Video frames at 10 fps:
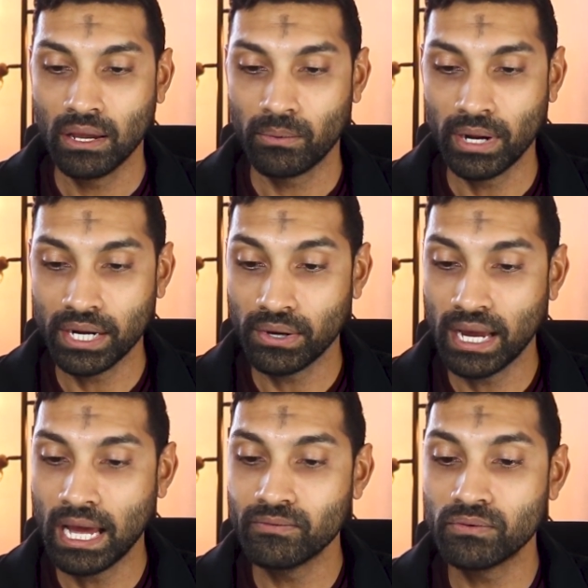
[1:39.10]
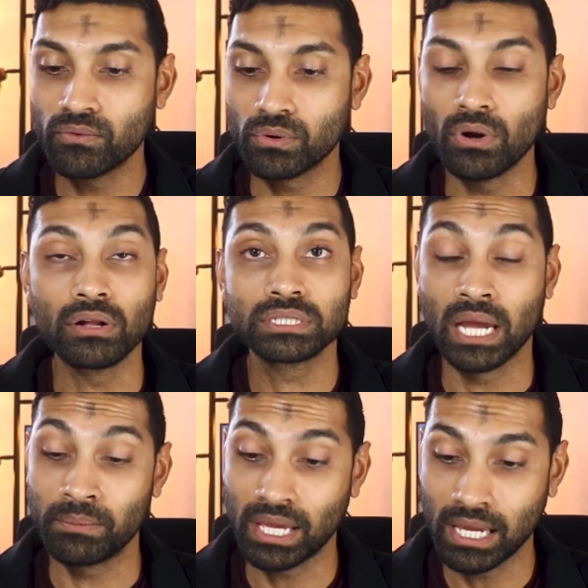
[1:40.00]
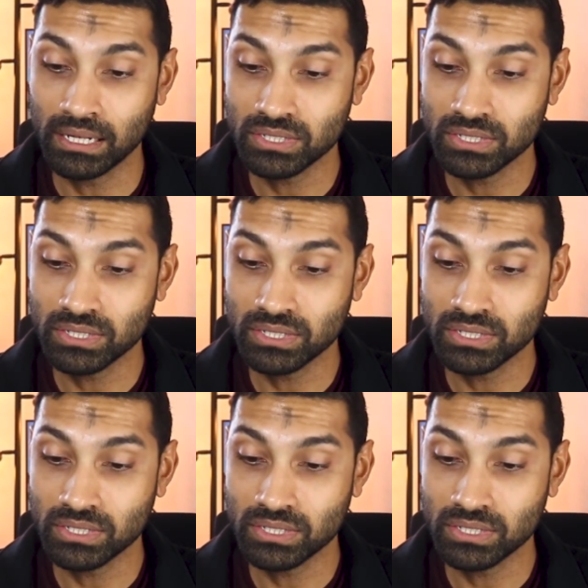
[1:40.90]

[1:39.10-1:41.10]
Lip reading: right now I have it for all-time gain,